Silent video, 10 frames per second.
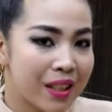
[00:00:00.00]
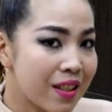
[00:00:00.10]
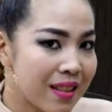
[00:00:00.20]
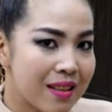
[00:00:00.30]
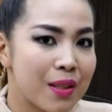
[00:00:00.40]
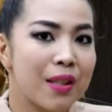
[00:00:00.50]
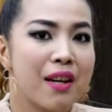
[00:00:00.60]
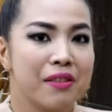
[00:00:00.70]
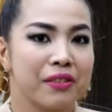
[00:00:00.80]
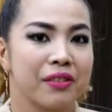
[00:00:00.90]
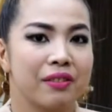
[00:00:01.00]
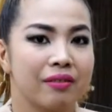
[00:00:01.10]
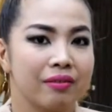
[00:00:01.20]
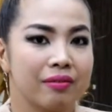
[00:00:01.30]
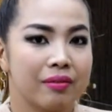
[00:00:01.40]
Because that's love.
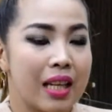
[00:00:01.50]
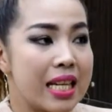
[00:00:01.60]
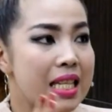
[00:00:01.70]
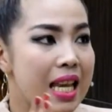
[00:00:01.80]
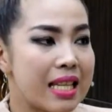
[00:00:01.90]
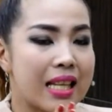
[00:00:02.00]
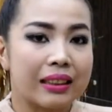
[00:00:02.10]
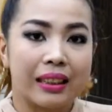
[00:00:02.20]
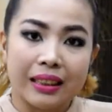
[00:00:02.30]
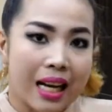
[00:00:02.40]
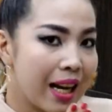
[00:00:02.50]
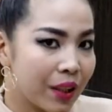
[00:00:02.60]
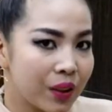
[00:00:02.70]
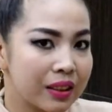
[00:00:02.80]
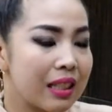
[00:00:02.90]
Nasasaktan
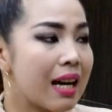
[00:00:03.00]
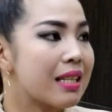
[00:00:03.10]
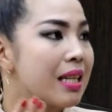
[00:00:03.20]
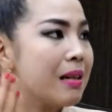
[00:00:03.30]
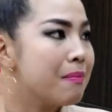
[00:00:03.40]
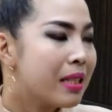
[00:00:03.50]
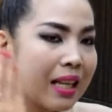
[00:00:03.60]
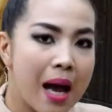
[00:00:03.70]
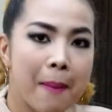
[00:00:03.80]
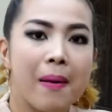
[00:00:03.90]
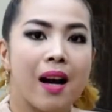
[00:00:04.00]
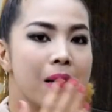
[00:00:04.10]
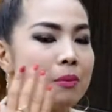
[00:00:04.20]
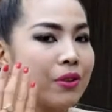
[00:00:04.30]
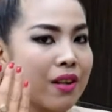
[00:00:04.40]
ka ngayon kasi
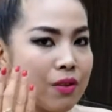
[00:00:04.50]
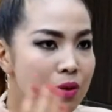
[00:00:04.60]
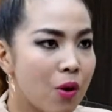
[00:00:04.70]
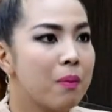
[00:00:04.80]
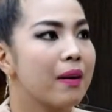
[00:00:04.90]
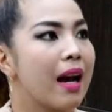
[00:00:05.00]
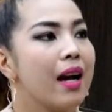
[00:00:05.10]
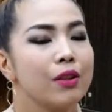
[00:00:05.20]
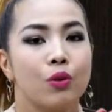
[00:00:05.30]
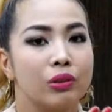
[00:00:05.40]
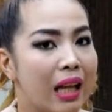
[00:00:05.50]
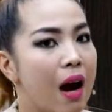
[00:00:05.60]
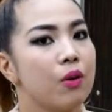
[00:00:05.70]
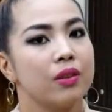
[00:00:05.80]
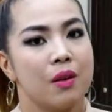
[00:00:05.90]
minamahal mo ng sobra yung
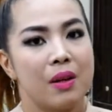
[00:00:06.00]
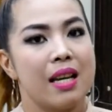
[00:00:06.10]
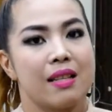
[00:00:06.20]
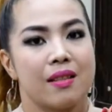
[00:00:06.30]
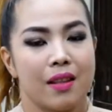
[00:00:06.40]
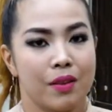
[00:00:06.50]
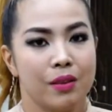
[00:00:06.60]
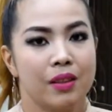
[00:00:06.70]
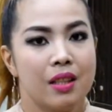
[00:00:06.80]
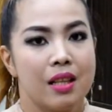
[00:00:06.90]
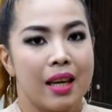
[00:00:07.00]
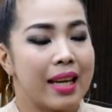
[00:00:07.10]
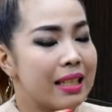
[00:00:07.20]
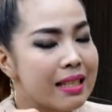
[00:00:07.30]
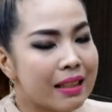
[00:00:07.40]
taong nawala sa'yo.
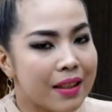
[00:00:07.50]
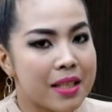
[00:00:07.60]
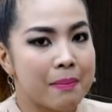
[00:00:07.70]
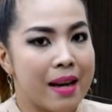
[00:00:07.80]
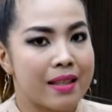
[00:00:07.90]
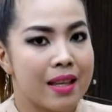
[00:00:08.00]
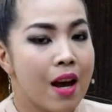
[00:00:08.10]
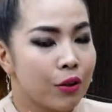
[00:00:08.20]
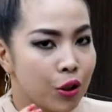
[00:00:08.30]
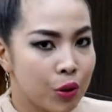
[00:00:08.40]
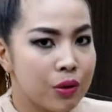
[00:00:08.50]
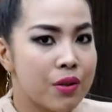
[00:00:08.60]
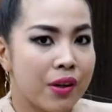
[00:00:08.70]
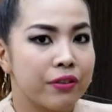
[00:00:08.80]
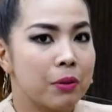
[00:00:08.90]
And it's Christmas. Do you
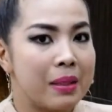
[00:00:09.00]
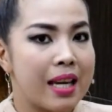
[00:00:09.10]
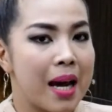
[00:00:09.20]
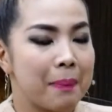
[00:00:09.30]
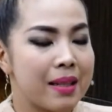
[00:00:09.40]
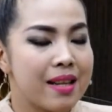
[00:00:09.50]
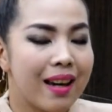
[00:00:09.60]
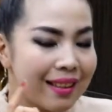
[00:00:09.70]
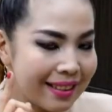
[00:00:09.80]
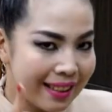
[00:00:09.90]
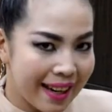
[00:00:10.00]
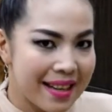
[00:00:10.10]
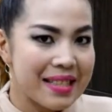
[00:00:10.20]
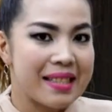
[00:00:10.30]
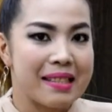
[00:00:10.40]
deserve to be happy?
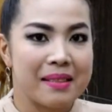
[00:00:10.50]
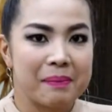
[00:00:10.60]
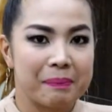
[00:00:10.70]
Yes.